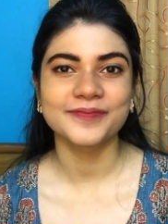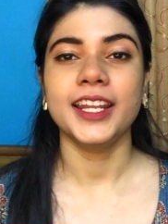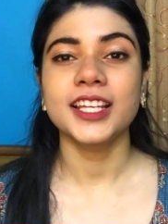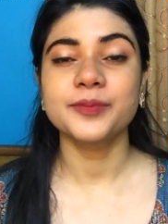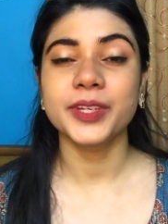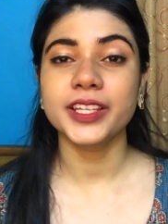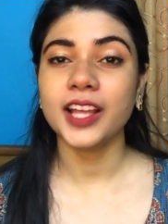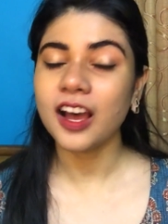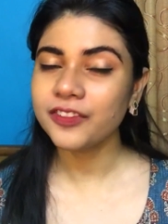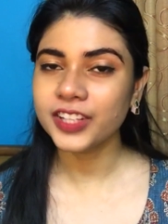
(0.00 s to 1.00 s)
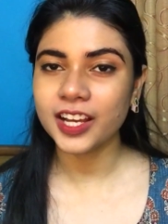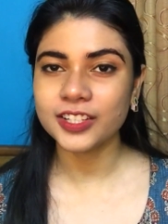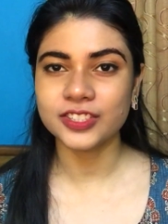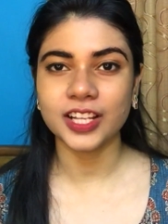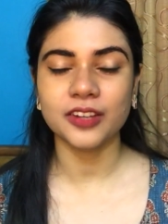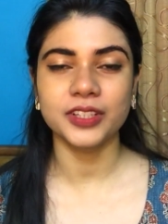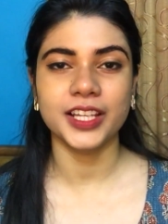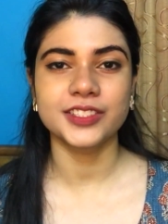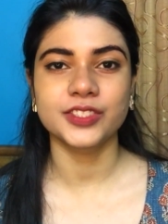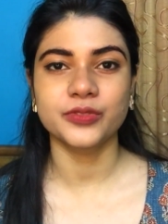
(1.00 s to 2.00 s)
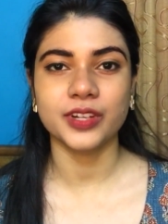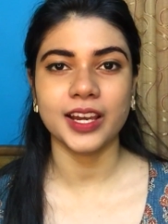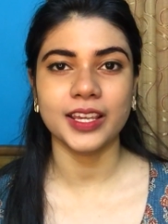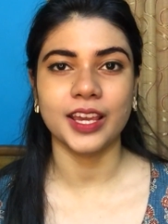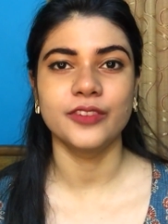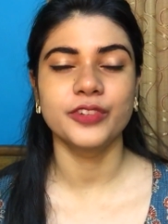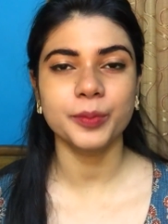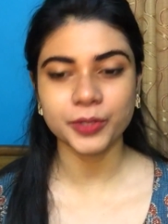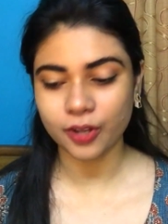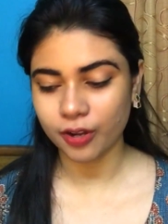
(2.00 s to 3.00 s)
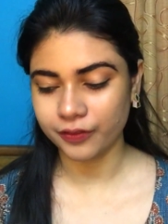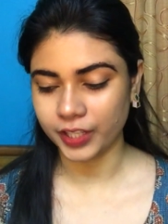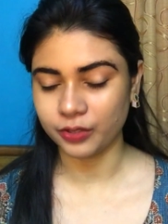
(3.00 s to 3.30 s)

it has been half an hour so now let's try and drip it off